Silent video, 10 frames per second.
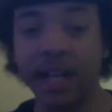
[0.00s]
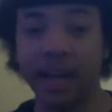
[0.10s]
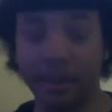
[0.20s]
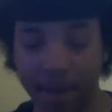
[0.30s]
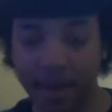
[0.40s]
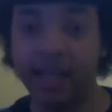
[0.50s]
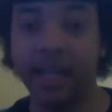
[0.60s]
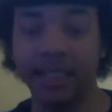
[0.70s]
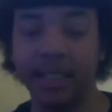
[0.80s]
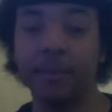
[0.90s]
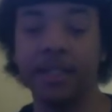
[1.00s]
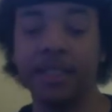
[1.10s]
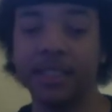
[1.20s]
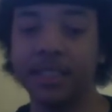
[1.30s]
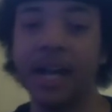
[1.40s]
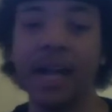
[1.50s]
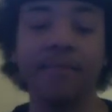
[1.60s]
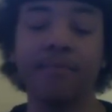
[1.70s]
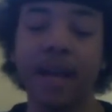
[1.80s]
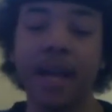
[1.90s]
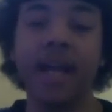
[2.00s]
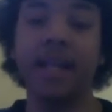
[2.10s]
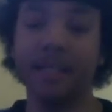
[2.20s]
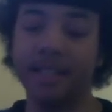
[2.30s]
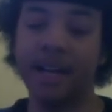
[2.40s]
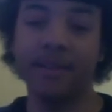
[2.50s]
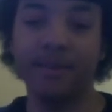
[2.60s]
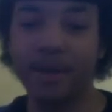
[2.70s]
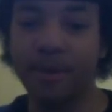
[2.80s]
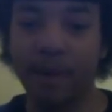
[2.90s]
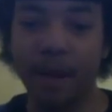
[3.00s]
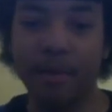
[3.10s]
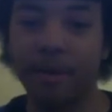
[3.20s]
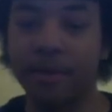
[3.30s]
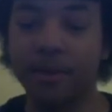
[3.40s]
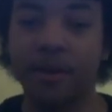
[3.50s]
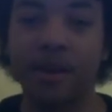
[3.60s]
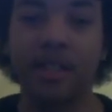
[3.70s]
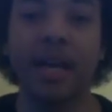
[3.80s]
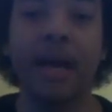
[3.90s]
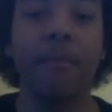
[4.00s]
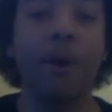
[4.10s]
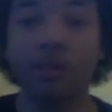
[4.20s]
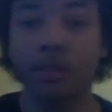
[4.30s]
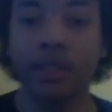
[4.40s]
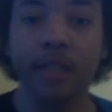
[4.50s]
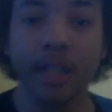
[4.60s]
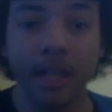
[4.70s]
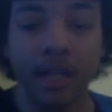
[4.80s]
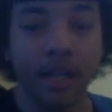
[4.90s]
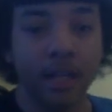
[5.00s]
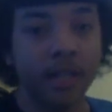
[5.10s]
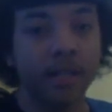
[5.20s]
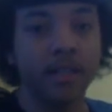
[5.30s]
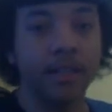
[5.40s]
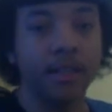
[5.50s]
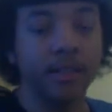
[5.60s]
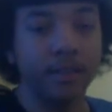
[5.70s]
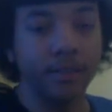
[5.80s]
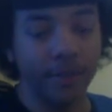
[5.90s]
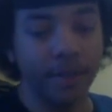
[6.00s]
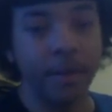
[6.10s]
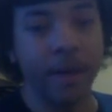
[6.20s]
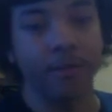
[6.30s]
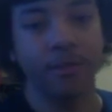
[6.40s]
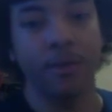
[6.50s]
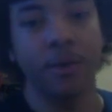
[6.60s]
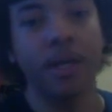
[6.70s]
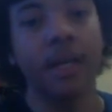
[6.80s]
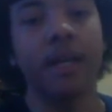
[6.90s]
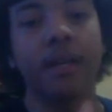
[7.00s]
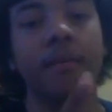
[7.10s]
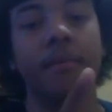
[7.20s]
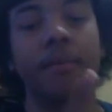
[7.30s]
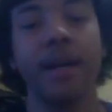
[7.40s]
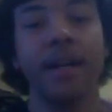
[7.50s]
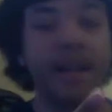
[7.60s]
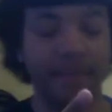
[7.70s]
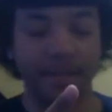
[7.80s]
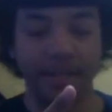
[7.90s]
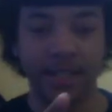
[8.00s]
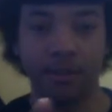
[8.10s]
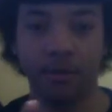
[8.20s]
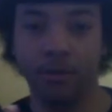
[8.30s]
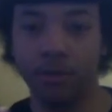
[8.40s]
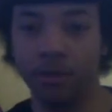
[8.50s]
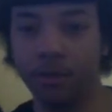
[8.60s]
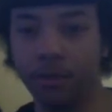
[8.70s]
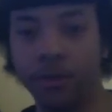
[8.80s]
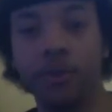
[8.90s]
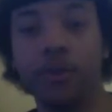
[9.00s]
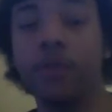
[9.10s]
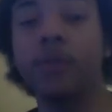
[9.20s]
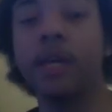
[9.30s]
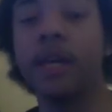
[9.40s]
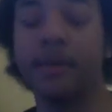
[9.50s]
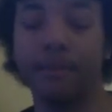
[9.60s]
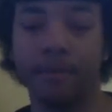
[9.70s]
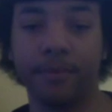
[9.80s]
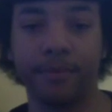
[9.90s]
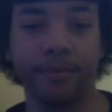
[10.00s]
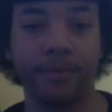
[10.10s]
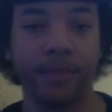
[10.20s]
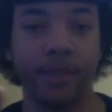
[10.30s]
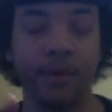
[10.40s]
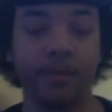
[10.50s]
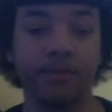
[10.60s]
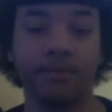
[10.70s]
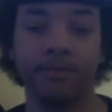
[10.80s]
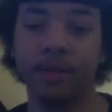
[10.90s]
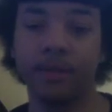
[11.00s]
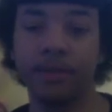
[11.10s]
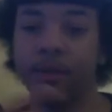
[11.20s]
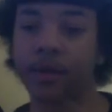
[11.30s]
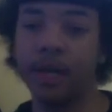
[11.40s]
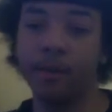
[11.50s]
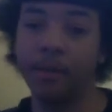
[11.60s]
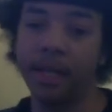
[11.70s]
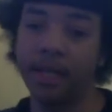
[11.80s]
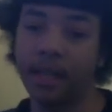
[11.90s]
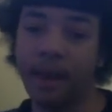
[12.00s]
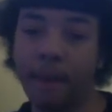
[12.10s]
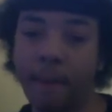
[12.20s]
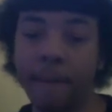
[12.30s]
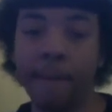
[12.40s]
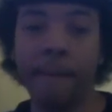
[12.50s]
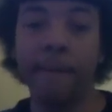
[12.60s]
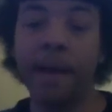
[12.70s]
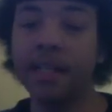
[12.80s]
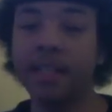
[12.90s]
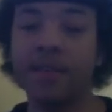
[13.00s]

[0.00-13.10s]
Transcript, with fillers: I'm petty like that because it's gotten bad. It's gotten real bad. People do it all the time. Mostly females do it. Better never see a dude do it. If you do it, then you lame. Don't don't do that. Don't be like that. But I just don't